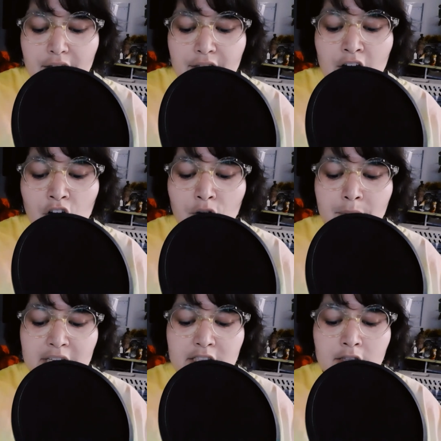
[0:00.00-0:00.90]
Then
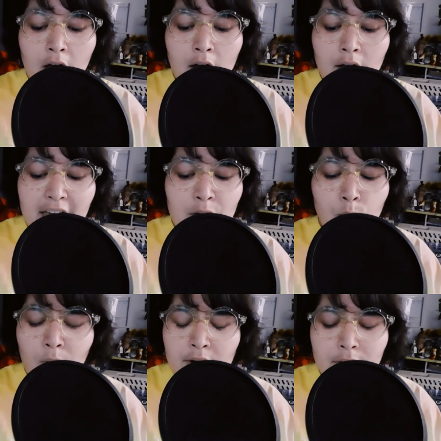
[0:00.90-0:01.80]
Hermes saw a
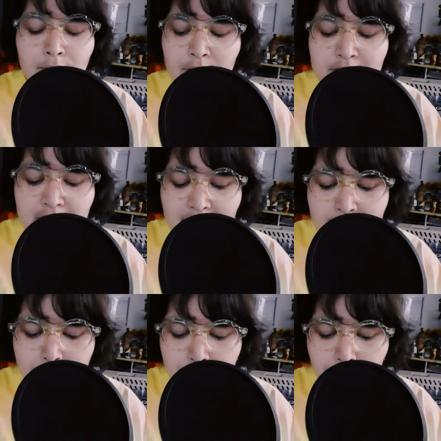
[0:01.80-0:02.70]
wonderful
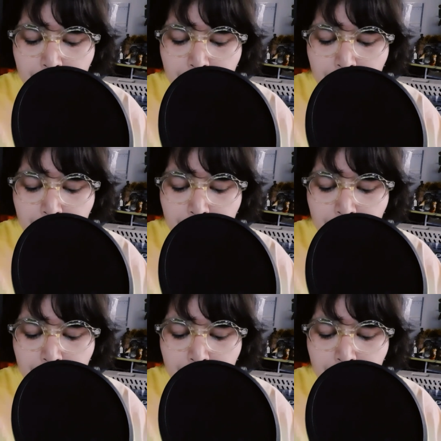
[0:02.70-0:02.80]
sight.